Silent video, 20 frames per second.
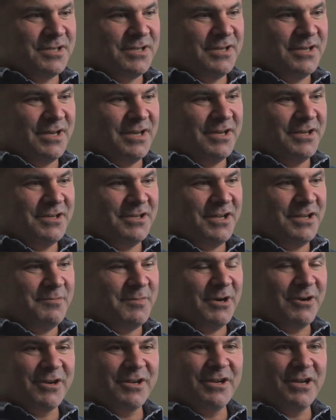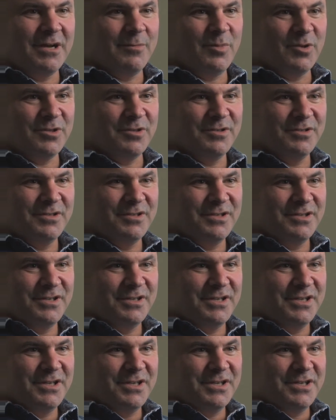an American couple
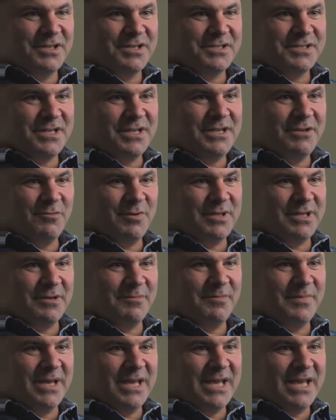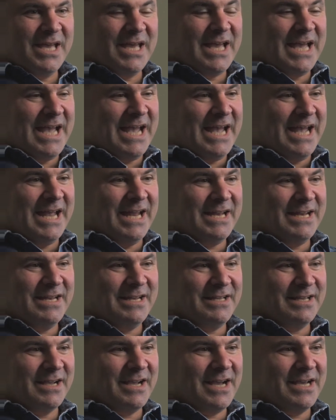sitting with him, and
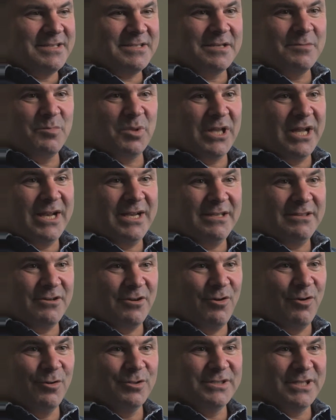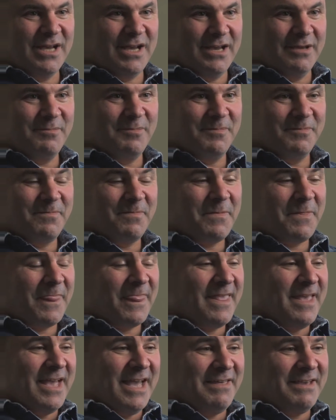the guy's complaining the whole time.
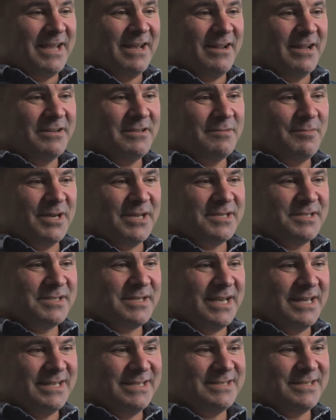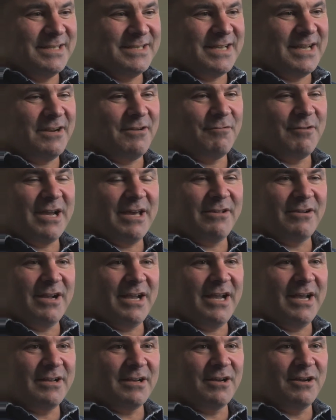They get onto the bus, and he says, "I'd have rather
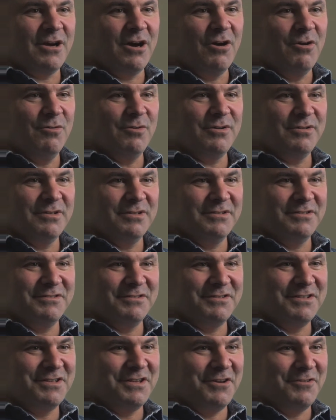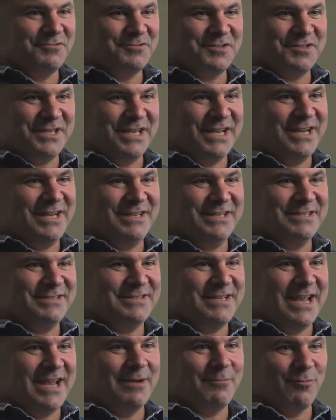had a Coke and go see any of these
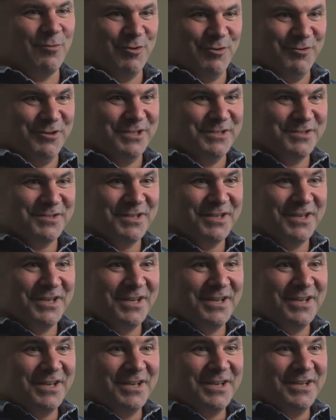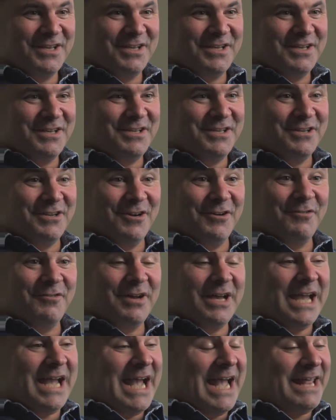damn ruins,"
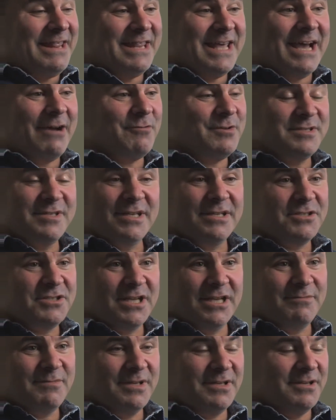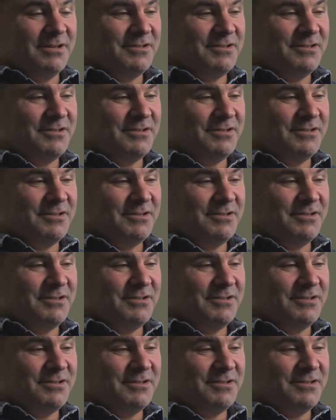And that was it. James,